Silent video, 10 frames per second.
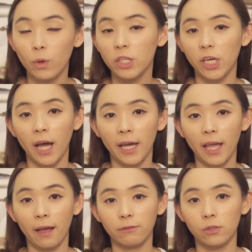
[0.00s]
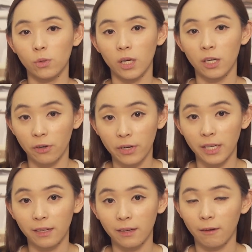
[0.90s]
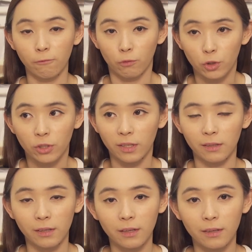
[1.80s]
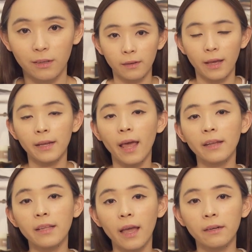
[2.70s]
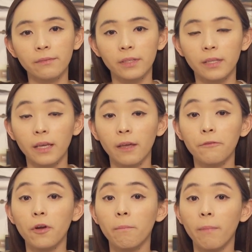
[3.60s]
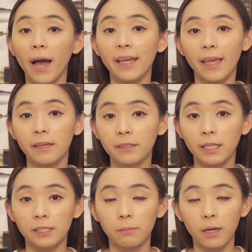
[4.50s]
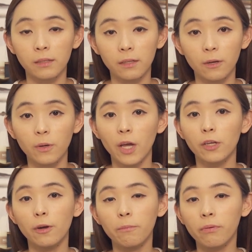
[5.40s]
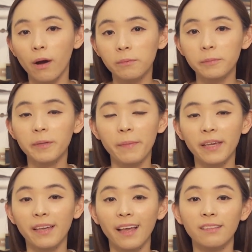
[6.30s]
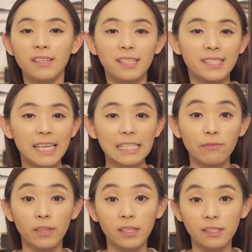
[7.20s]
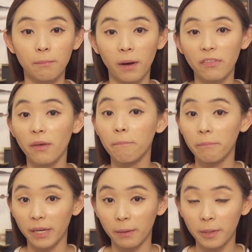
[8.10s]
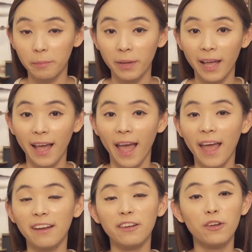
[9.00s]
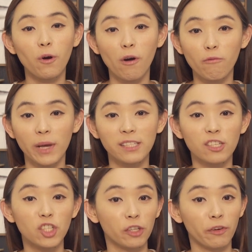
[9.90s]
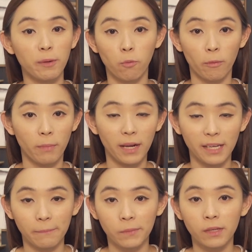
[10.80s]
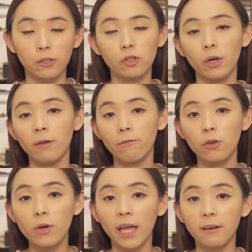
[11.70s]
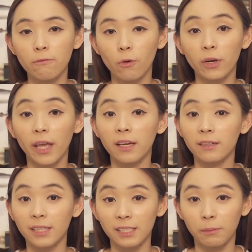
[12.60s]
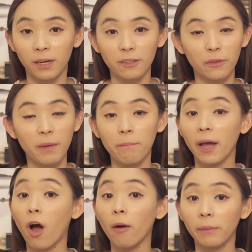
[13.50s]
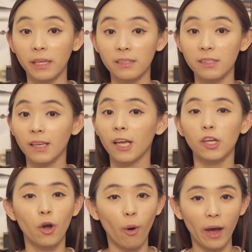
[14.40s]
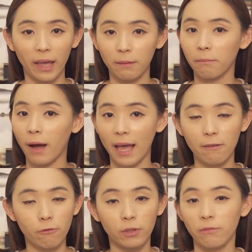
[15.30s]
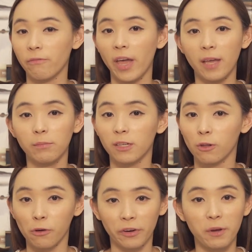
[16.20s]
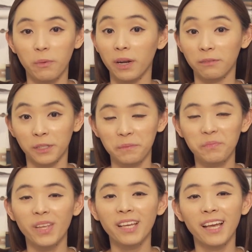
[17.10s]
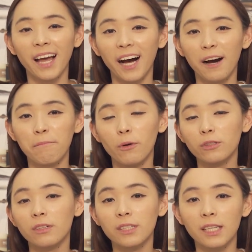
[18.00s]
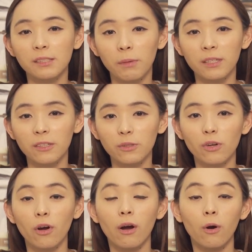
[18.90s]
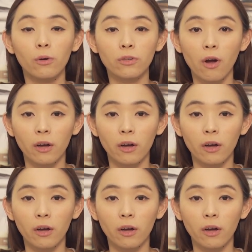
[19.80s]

which I have to agree, unfortunately. And at the end of the day, if you're buying a good class bungalow, you're probably making at least 6 figures a month minimum and know of ways to generate more money. So if you can afford a good class bungalow, then by all means, go ahead, buy it for the fame, the glory, whatever. Most good class bungalows are owner